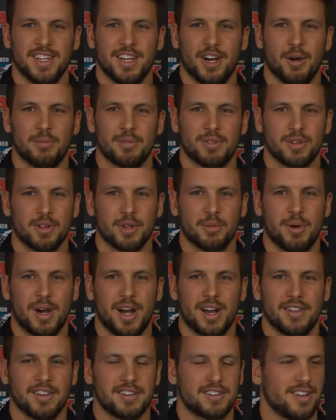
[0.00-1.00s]
I'm still a
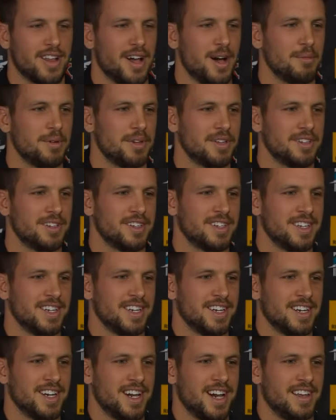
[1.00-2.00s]
part of this club, and
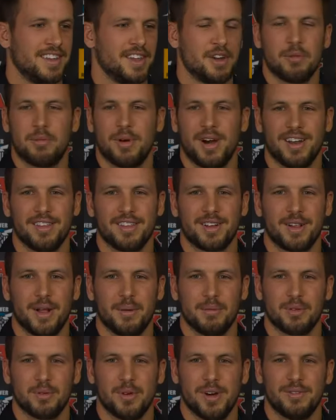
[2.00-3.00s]
they're a part of the
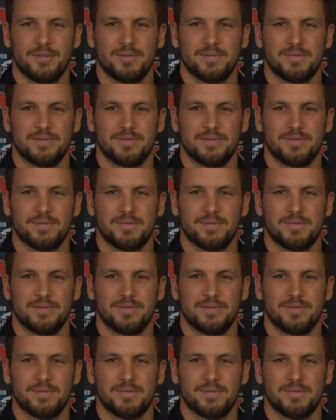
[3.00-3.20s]
club as well.